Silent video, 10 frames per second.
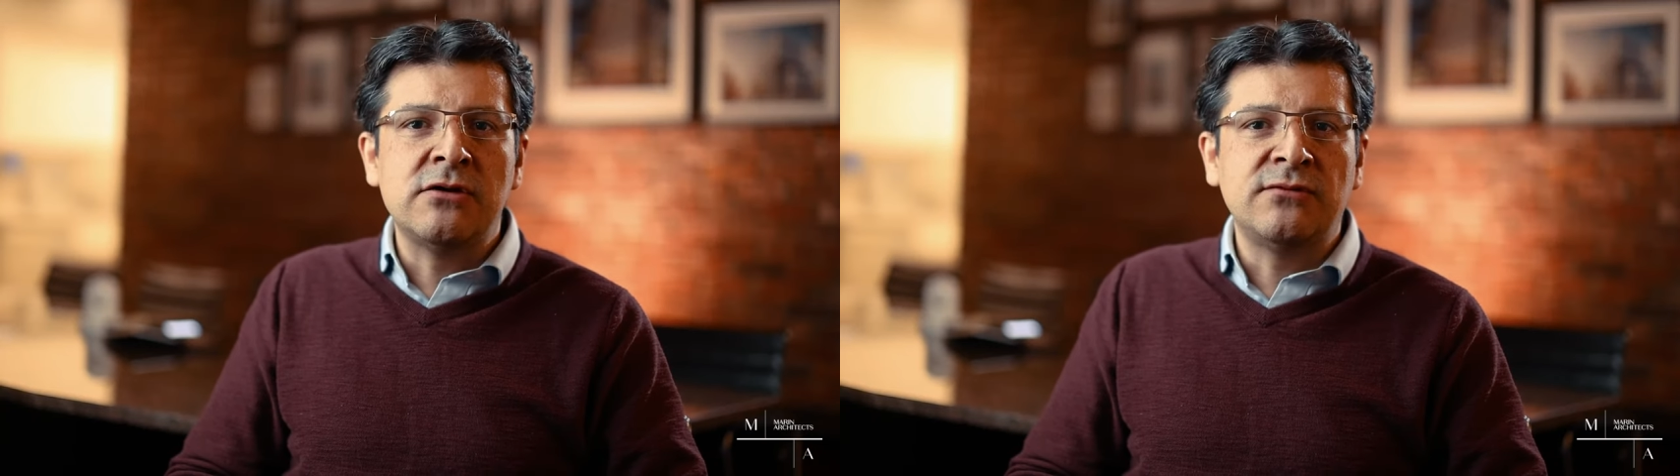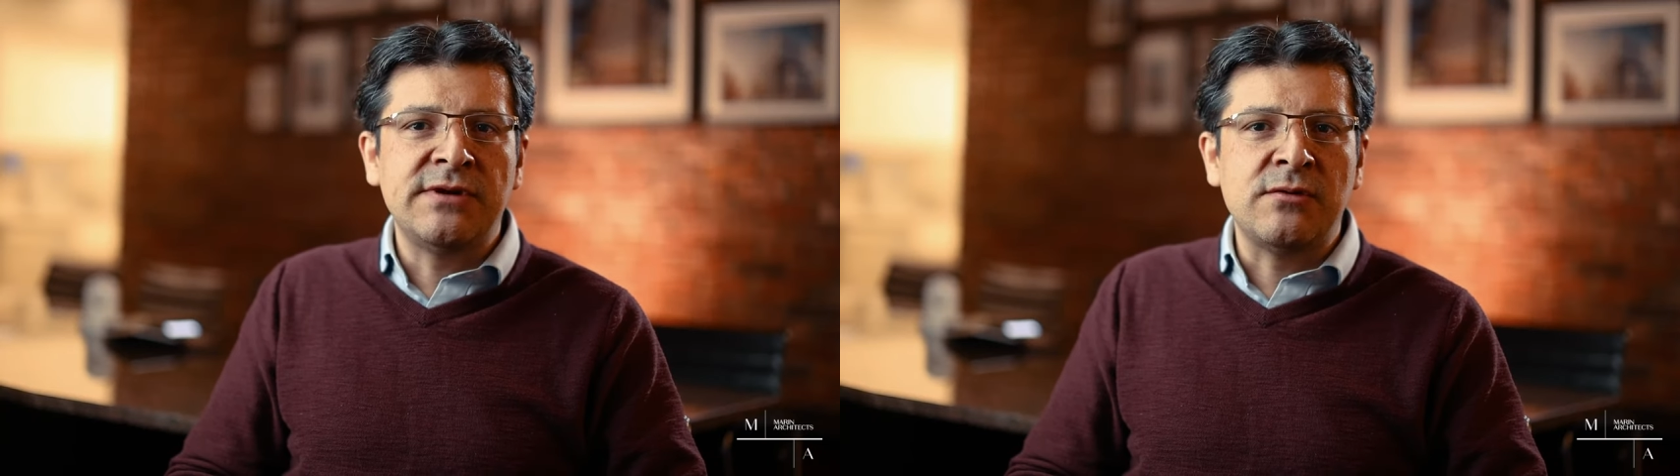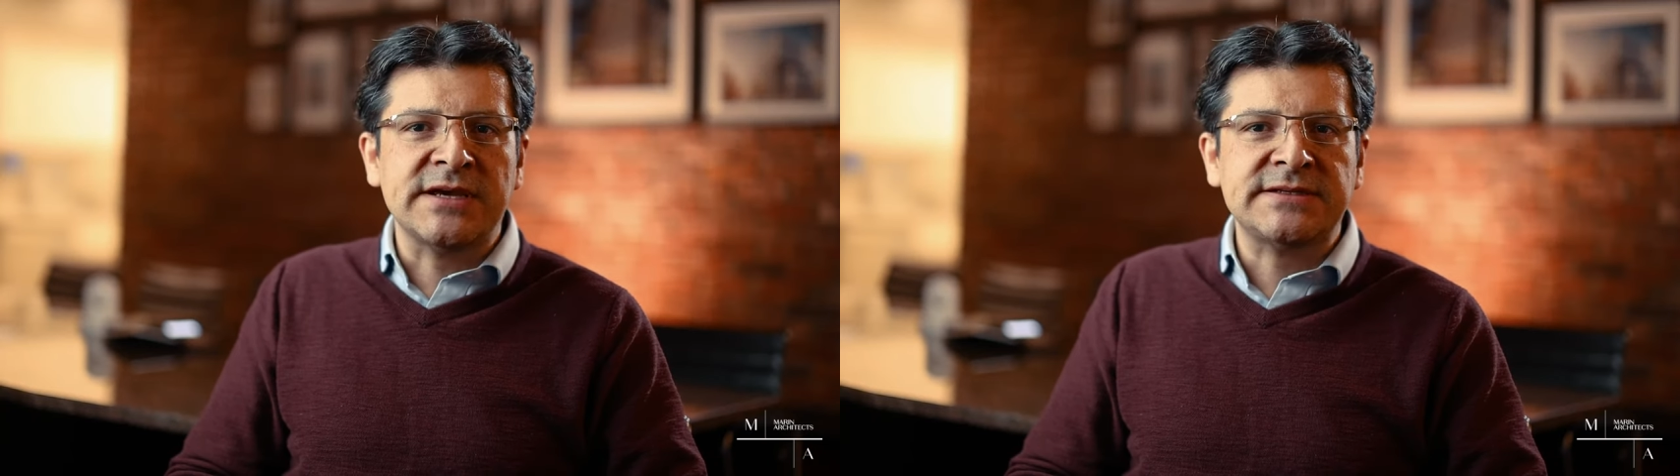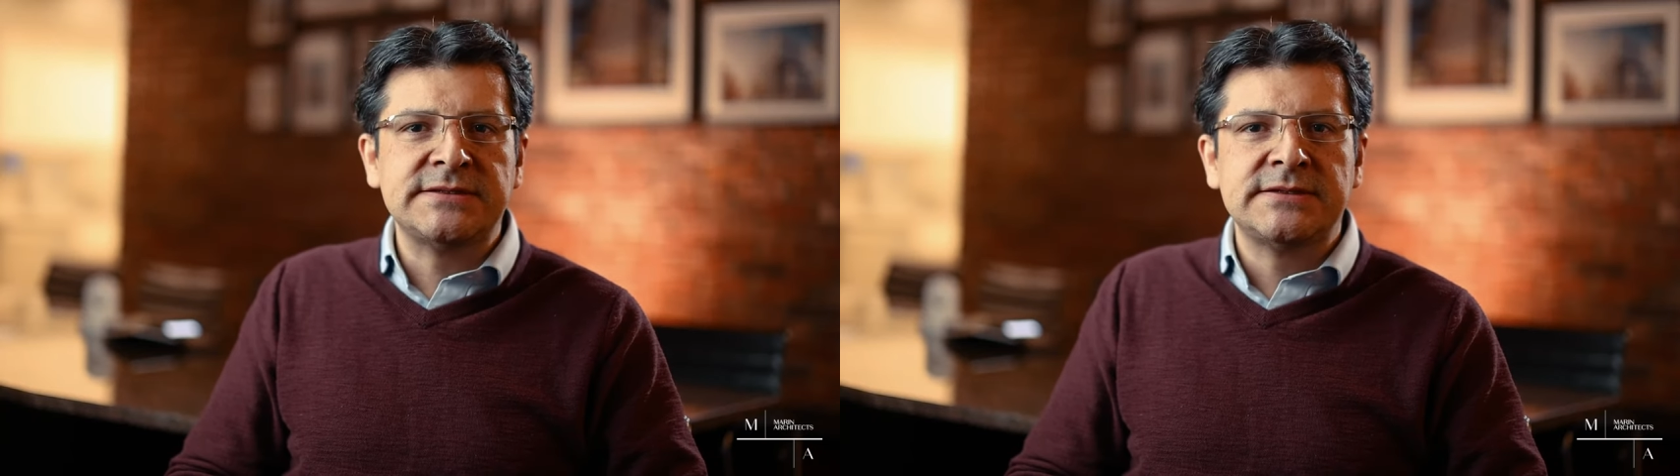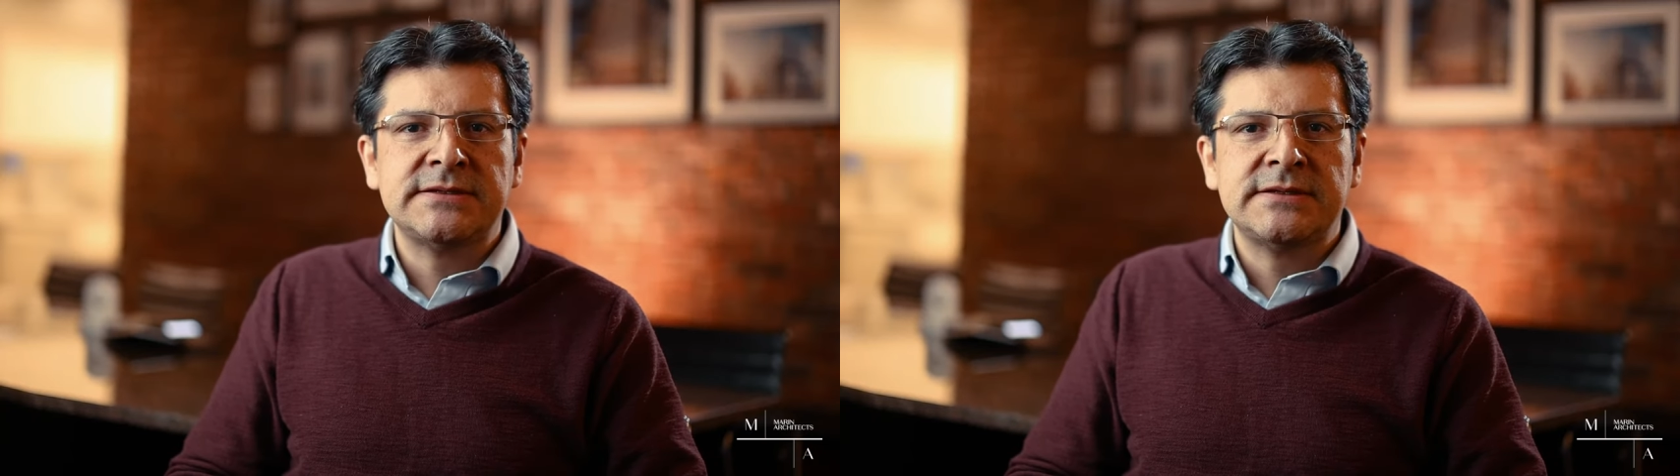code
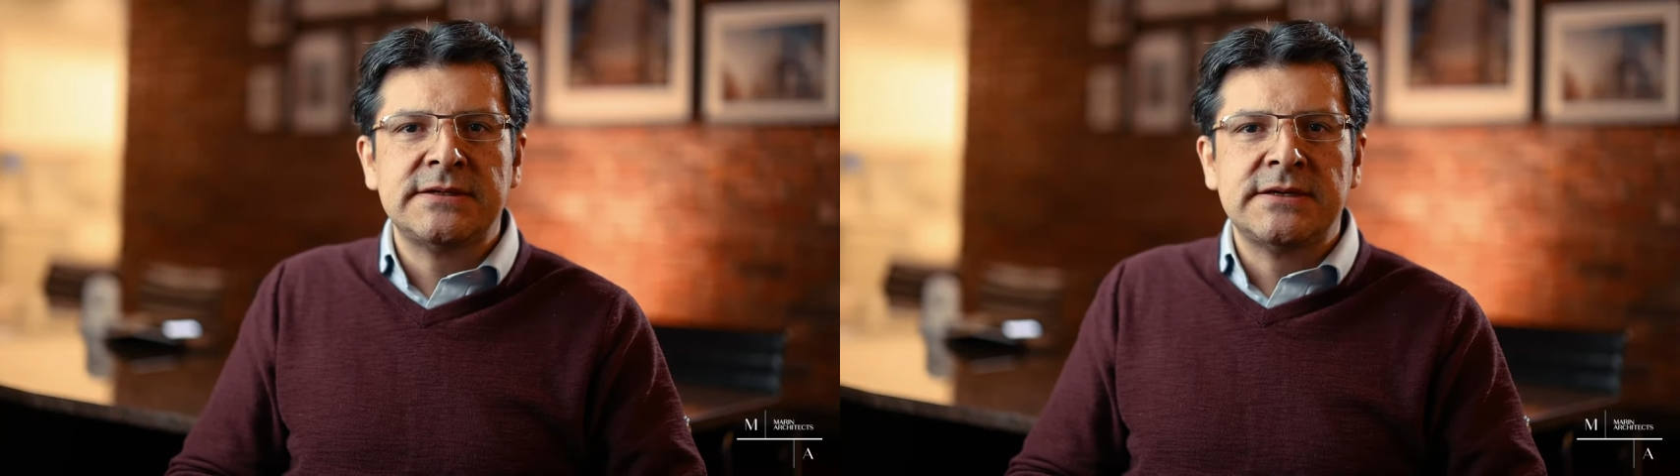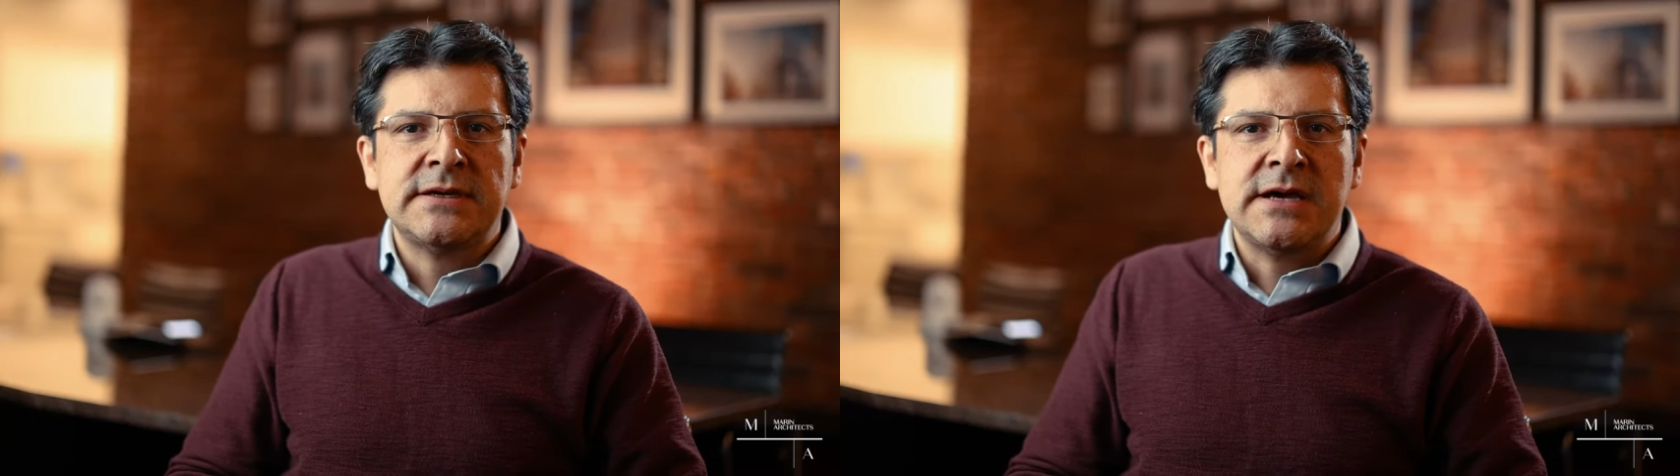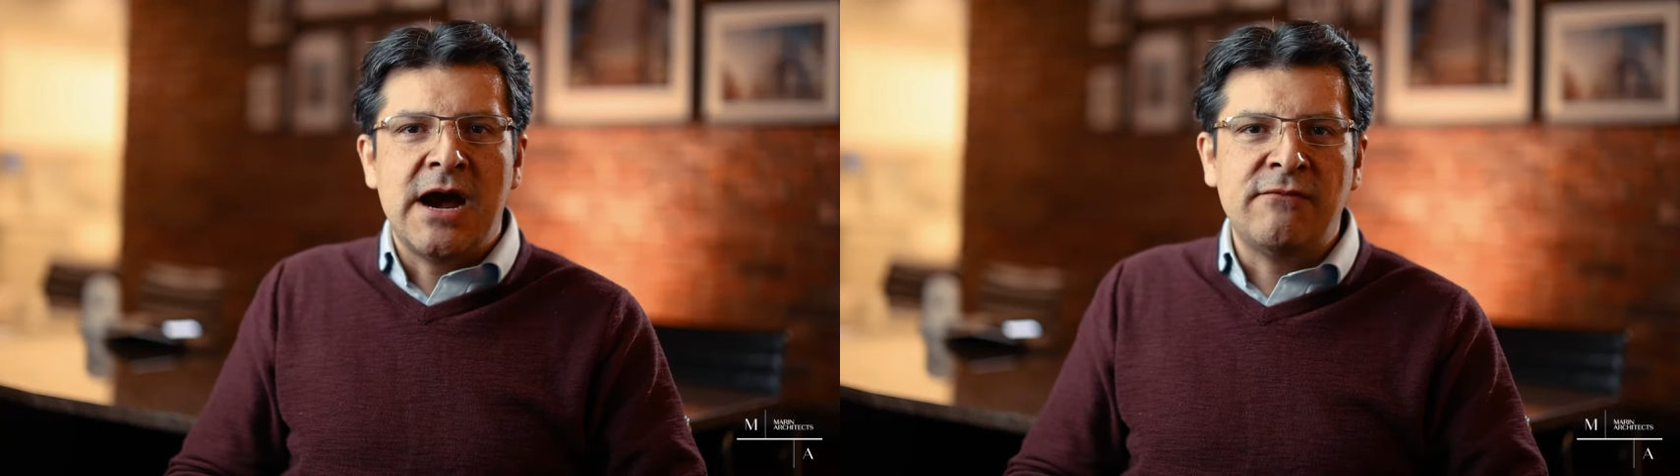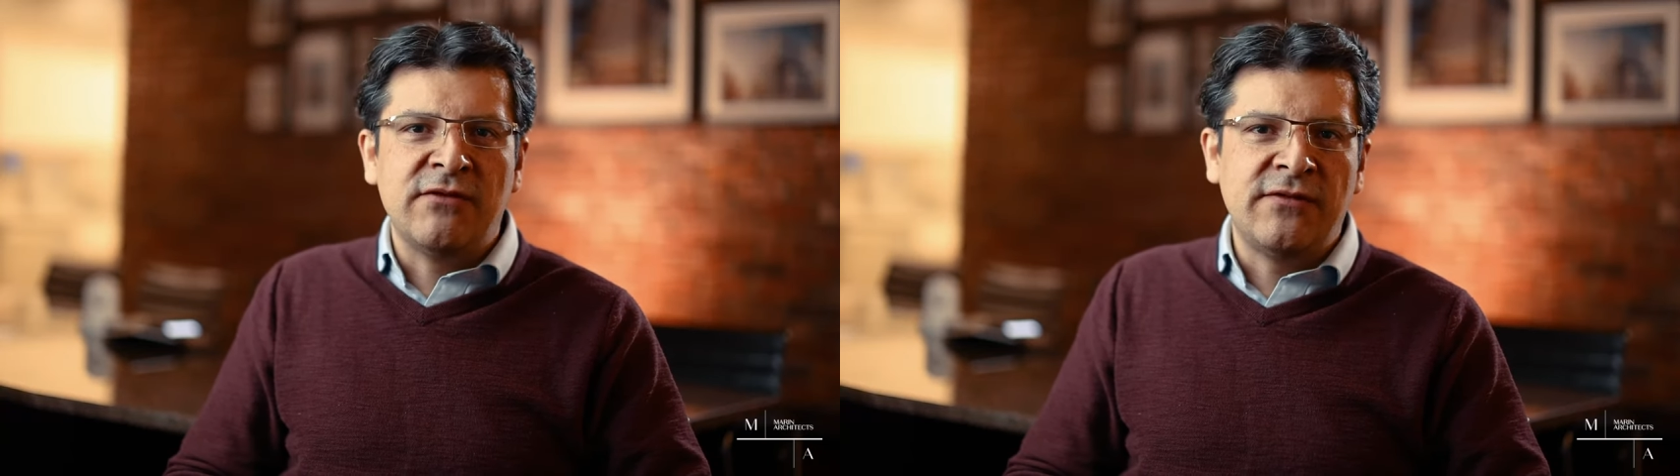request. Our